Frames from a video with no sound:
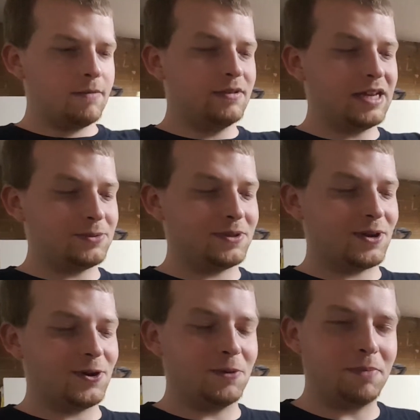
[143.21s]
That's what the
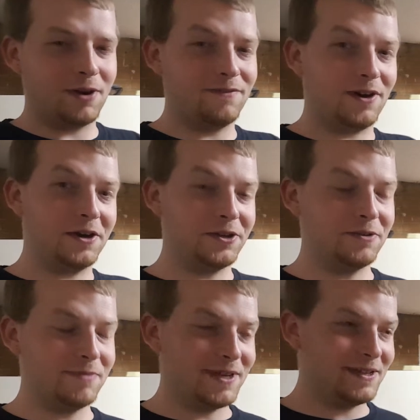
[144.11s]
whole per
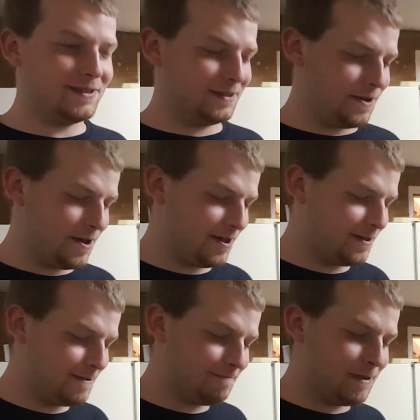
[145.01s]
volume means.
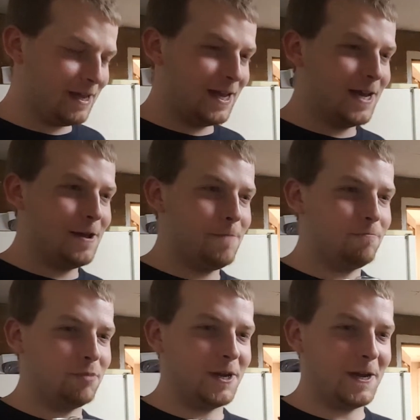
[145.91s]

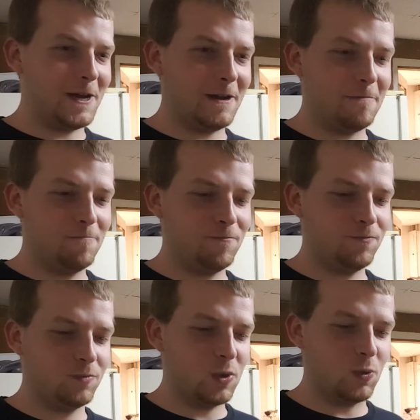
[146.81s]
But
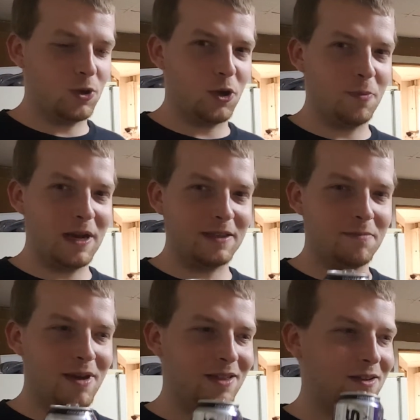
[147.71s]
we'll go back to
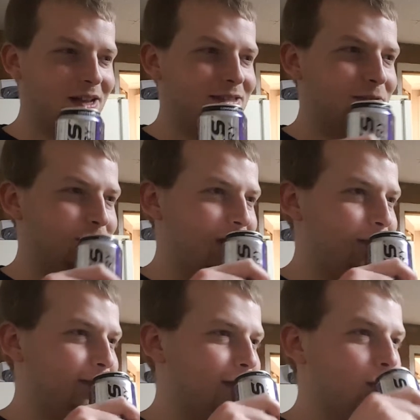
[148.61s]
math class sometime
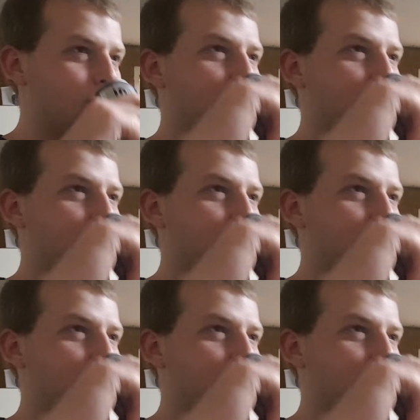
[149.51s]
on that.